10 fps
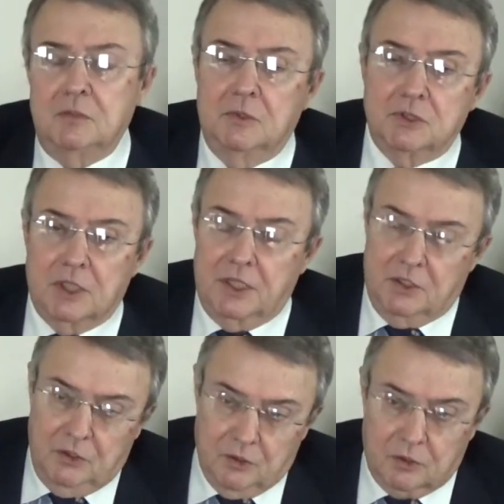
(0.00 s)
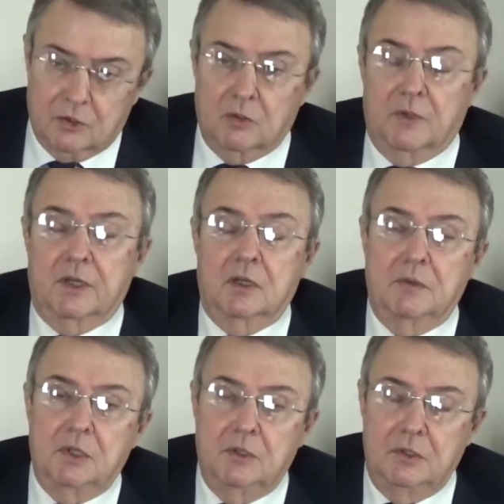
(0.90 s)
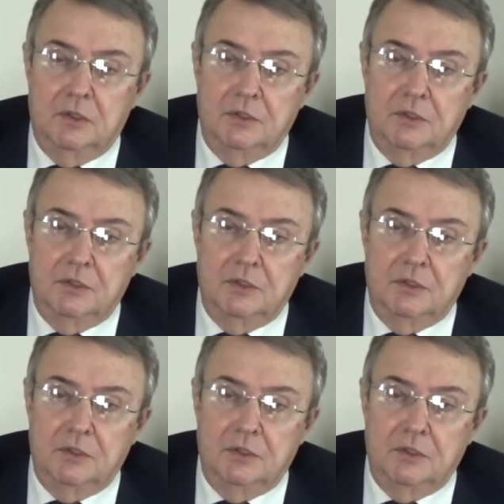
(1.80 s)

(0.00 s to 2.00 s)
it's almost like your career. I mean, you, you,